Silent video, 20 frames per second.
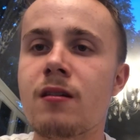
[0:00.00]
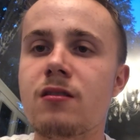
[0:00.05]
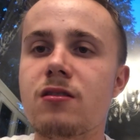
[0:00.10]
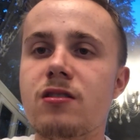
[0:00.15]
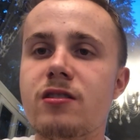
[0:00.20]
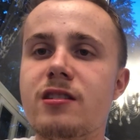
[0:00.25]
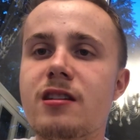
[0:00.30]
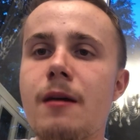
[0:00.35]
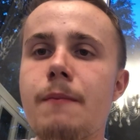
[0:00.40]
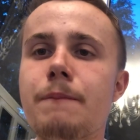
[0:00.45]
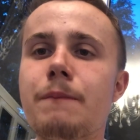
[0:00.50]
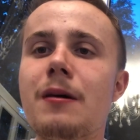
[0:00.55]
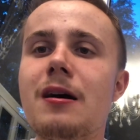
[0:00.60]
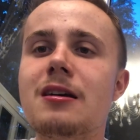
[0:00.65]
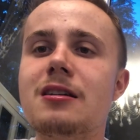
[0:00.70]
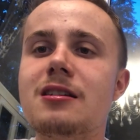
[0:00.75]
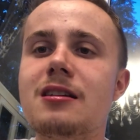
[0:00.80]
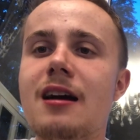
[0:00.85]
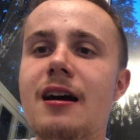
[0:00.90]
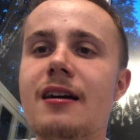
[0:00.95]
The
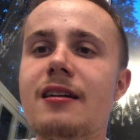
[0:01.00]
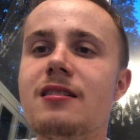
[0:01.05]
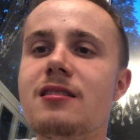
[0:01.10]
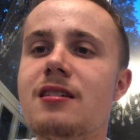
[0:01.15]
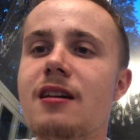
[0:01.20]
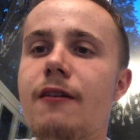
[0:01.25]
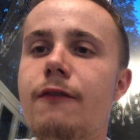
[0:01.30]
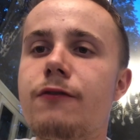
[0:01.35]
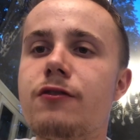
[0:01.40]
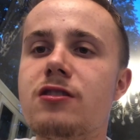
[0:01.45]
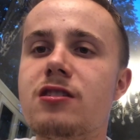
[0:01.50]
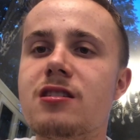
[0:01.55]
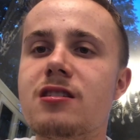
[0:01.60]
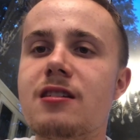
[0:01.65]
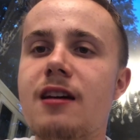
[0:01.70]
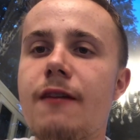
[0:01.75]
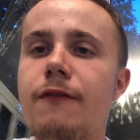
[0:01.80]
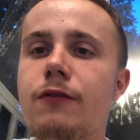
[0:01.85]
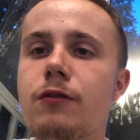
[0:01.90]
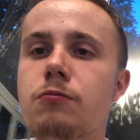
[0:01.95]
8:10 Telford to
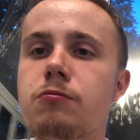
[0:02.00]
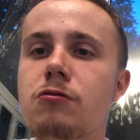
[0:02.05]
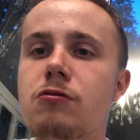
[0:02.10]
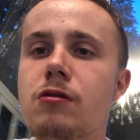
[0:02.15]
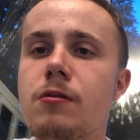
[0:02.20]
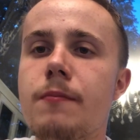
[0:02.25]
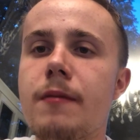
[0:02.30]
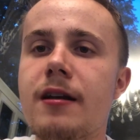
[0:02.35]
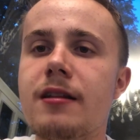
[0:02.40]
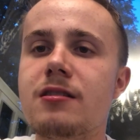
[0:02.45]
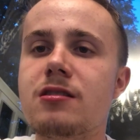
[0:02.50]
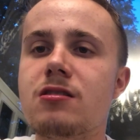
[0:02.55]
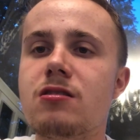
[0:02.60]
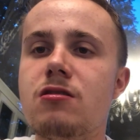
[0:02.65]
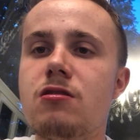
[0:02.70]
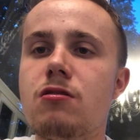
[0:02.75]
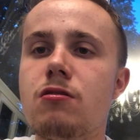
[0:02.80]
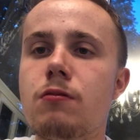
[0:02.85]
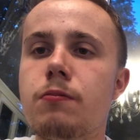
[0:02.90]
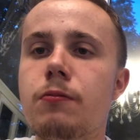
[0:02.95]
Stafford will commence
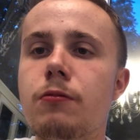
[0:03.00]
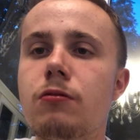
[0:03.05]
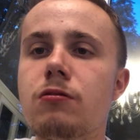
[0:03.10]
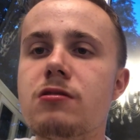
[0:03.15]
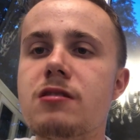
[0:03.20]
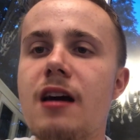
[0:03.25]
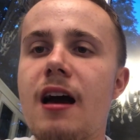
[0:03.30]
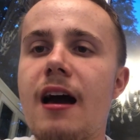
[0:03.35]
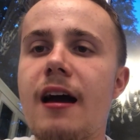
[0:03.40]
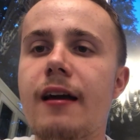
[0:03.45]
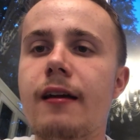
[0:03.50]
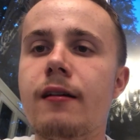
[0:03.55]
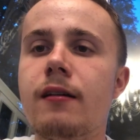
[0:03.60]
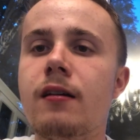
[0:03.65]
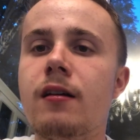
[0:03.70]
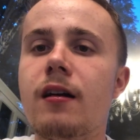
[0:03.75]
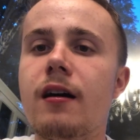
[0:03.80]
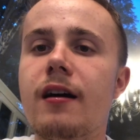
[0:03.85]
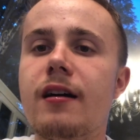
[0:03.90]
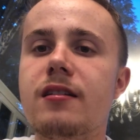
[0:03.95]
in Newport at
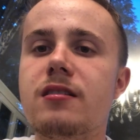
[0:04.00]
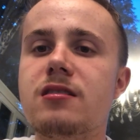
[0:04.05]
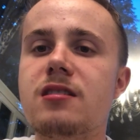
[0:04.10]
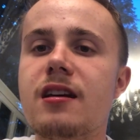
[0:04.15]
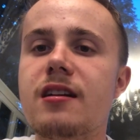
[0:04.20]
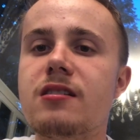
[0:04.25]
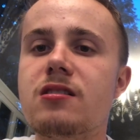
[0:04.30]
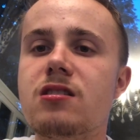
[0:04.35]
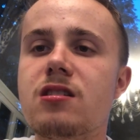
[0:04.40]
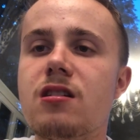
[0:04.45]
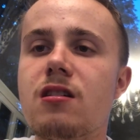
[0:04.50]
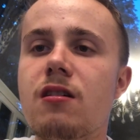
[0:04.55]
10 to